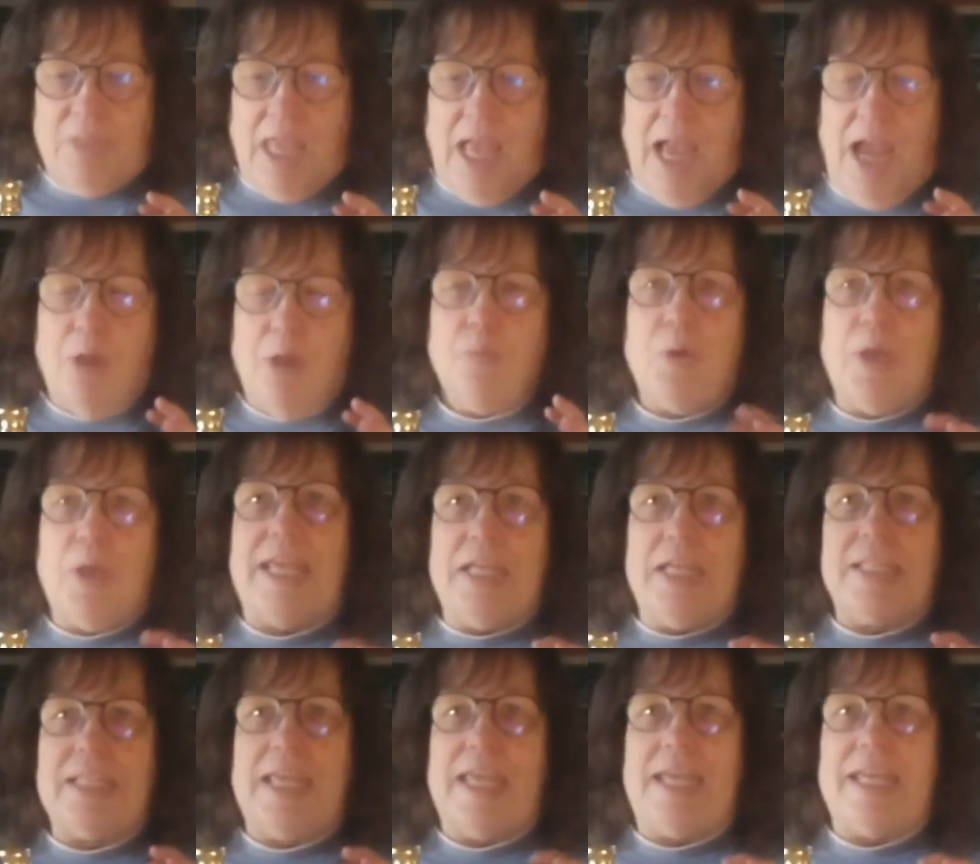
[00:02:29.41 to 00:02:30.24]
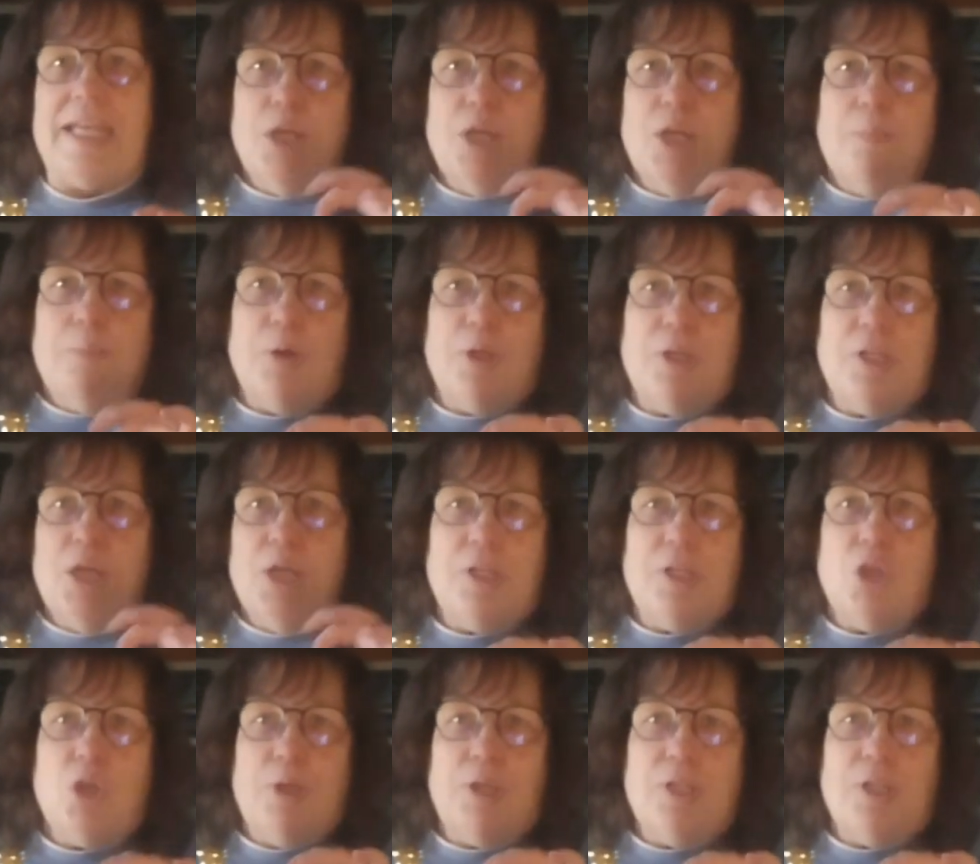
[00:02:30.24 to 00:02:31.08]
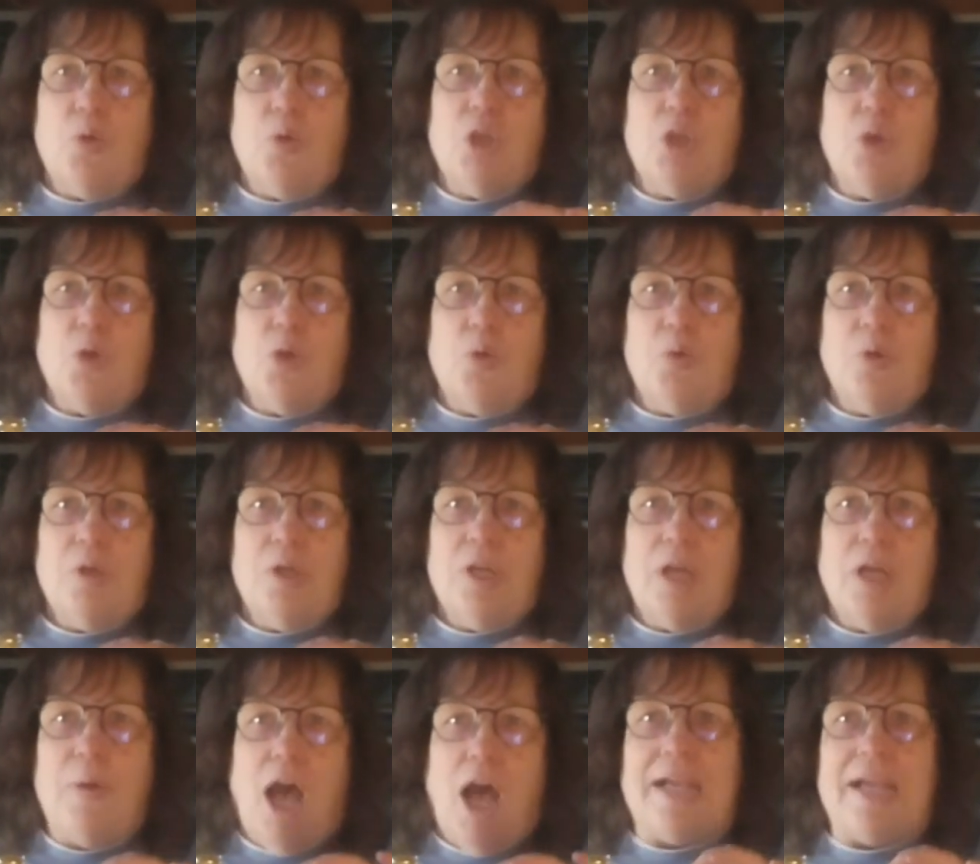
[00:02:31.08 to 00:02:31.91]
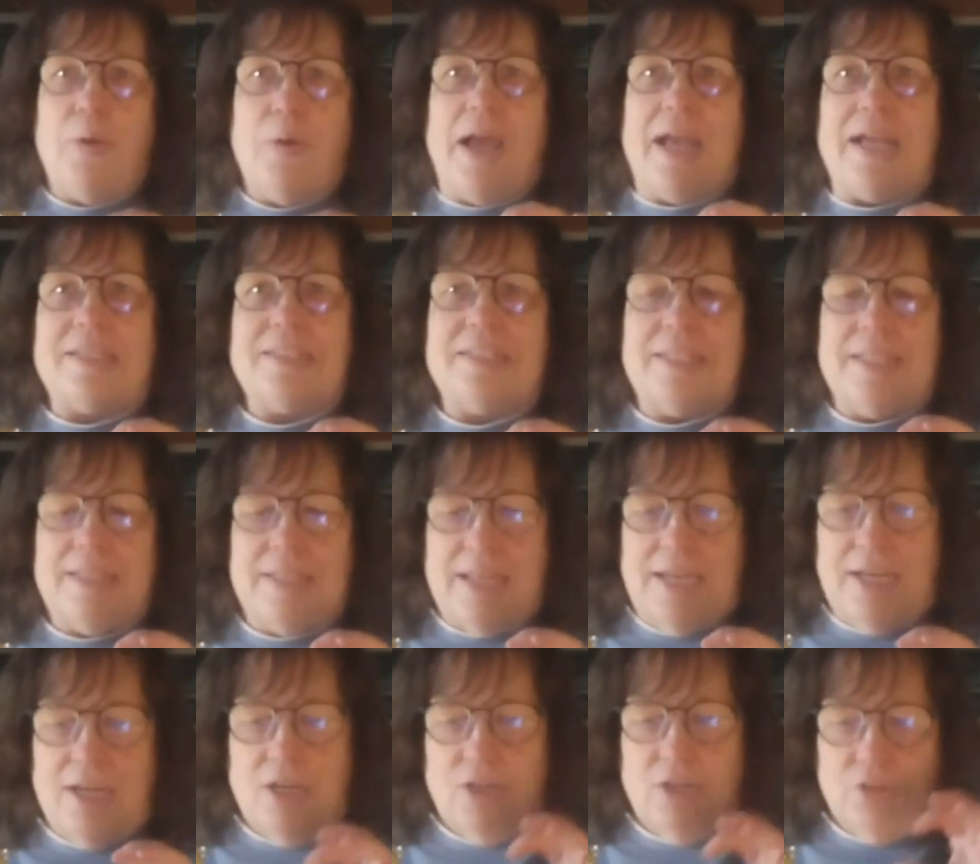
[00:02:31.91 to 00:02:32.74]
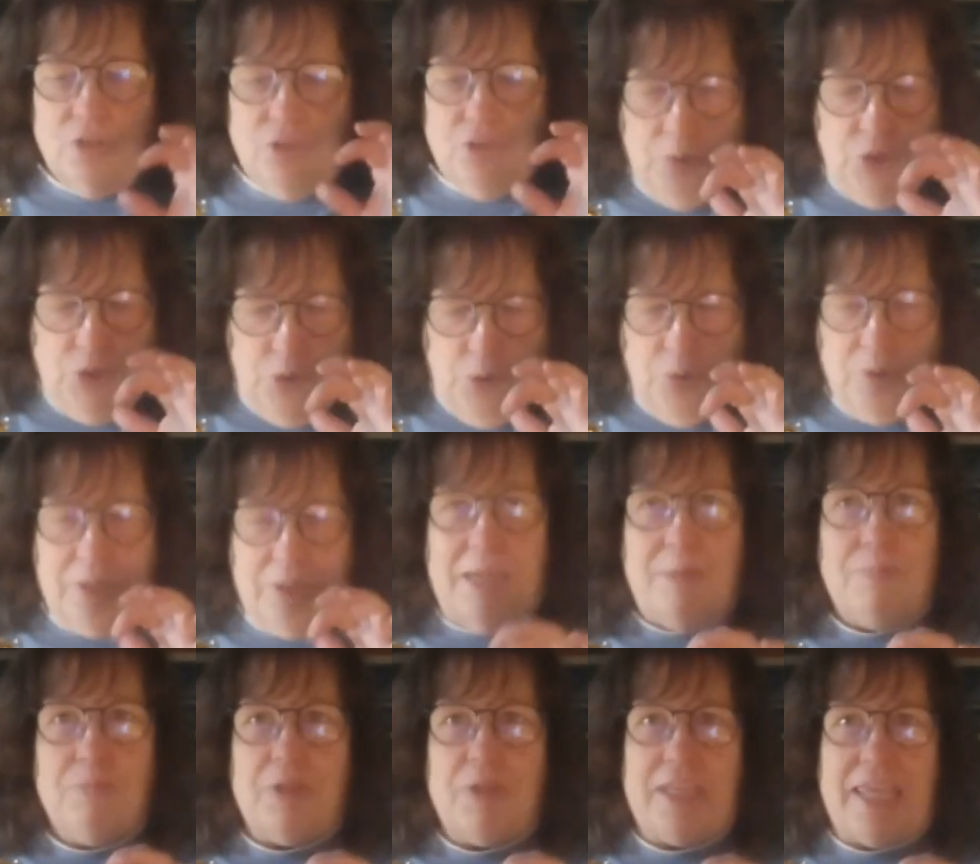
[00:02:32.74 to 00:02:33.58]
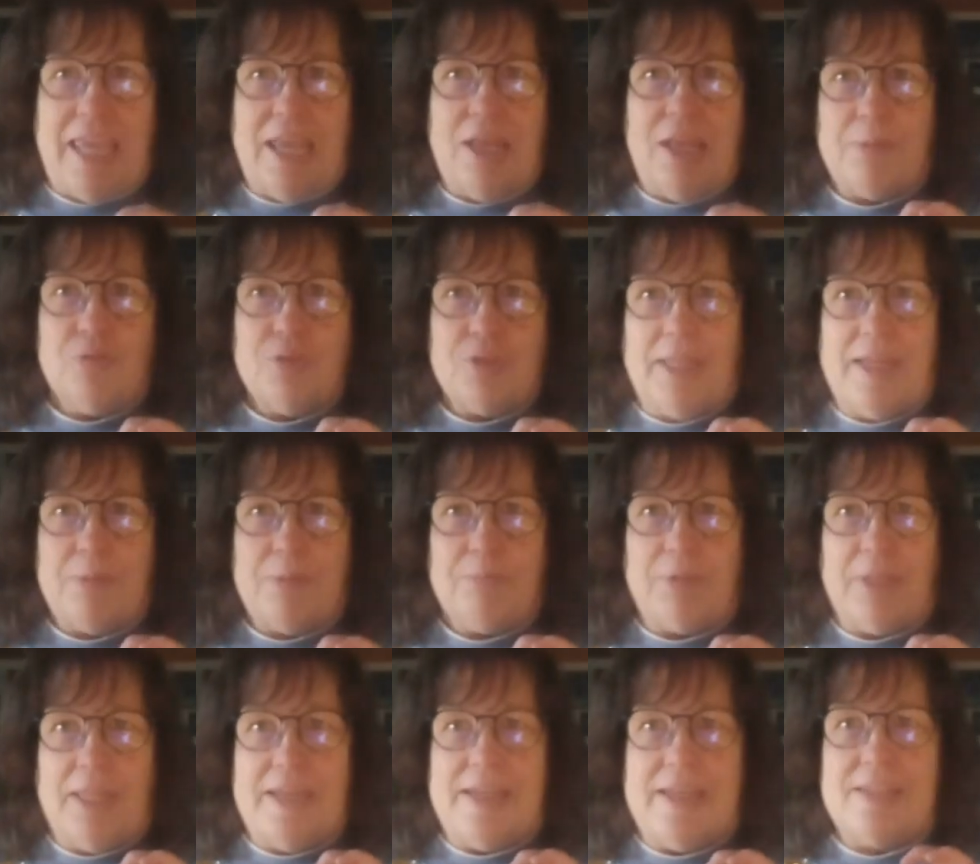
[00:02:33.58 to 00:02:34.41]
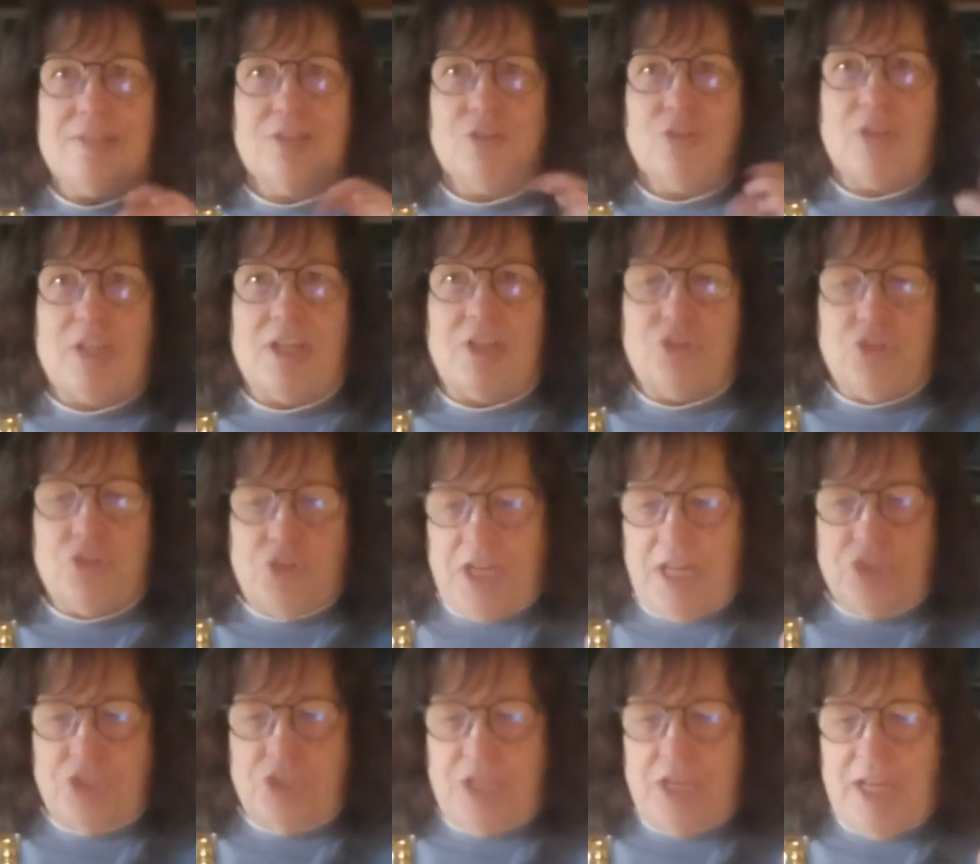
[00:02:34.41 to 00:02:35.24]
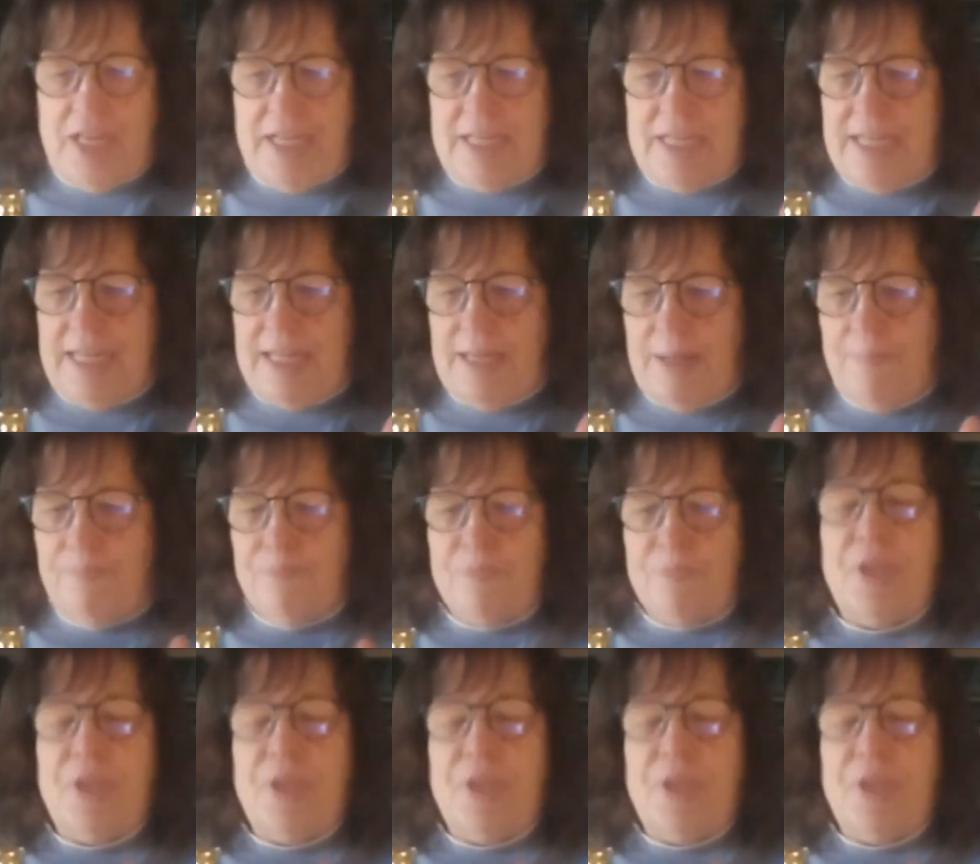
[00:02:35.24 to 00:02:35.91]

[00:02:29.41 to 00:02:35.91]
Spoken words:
I went and put a little hot wax in there to keep the candles in place. So that's just an idea.